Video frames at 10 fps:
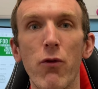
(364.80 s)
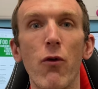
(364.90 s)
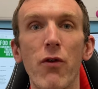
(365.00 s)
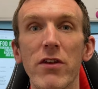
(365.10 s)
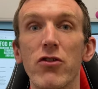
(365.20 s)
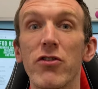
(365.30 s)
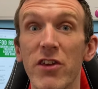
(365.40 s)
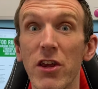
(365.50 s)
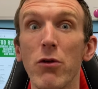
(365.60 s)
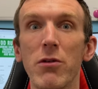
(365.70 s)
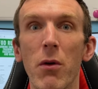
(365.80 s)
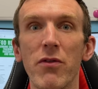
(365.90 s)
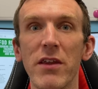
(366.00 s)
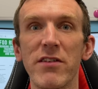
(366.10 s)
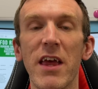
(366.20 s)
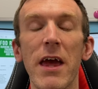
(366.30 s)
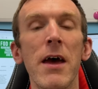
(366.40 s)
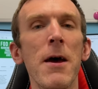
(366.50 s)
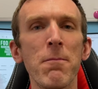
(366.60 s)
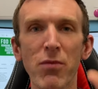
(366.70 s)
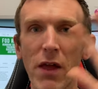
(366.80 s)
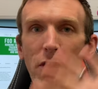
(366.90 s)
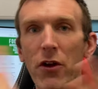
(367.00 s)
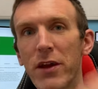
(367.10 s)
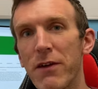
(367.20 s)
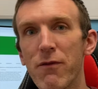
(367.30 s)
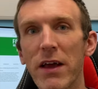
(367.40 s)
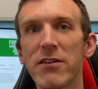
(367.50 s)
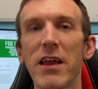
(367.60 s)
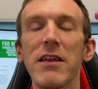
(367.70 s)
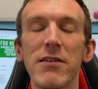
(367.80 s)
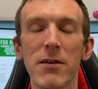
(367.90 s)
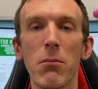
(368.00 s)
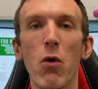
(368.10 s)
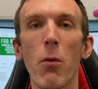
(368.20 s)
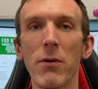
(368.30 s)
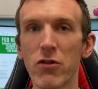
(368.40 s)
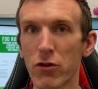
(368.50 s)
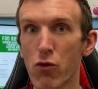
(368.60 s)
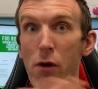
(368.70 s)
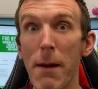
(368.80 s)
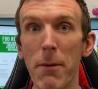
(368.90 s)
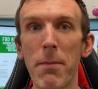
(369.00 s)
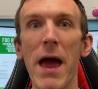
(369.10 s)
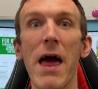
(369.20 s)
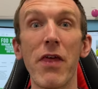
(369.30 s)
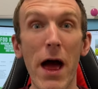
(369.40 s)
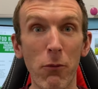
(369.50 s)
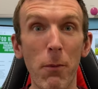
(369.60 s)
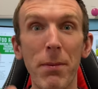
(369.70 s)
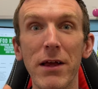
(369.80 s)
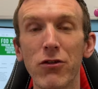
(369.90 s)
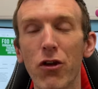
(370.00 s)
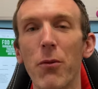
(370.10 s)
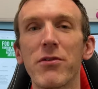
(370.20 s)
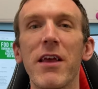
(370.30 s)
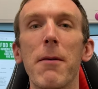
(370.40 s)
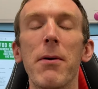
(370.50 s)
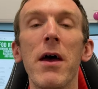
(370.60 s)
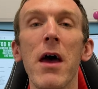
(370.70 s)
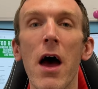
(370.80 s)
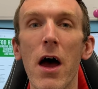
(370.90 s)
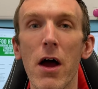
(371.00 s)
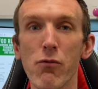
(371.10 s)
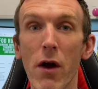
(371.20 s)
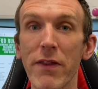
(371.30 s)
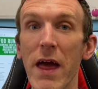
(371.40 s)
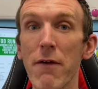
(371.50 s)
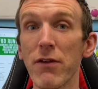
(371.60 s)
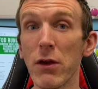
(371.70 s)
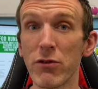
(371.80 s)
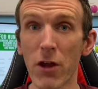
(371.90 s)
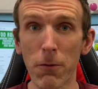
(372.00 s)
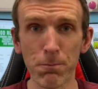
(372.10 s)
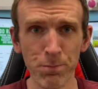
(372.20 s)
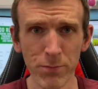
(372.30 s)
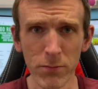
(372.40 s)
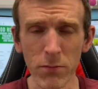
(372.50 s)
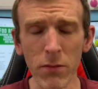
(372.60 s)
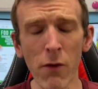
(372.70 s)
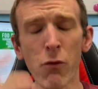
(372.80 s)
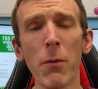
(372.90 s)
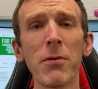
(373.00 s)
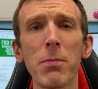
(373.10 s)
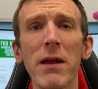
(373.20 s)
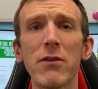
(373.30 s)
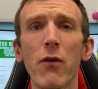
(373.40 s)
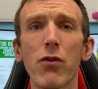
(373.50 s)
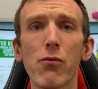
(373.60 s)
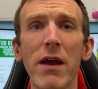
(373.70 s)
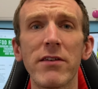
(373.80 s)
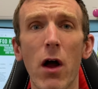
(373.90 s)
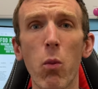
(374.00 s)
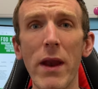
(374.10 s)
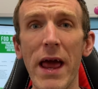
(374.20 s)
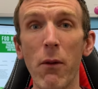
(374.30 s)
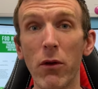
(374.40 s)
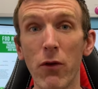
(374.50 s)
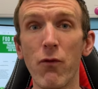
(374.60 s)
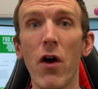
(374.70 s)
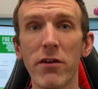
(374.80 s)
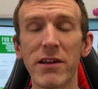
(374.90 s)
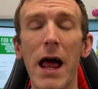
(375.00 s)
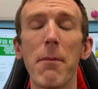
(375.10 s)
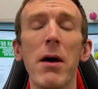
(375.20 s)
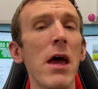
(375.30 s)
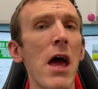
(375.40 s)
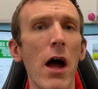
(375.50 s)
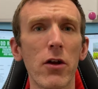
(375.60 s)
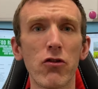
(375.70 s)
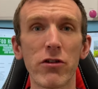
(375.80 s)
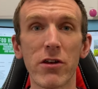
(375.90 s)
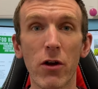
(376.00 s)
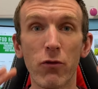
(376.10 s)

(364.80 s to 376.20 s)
four fixtures to use them on this year, and then I can invest in some more, but just grab a pair. That would be a top tip right there for you. So from the perspective of the race, I went out on the first lap and I just kind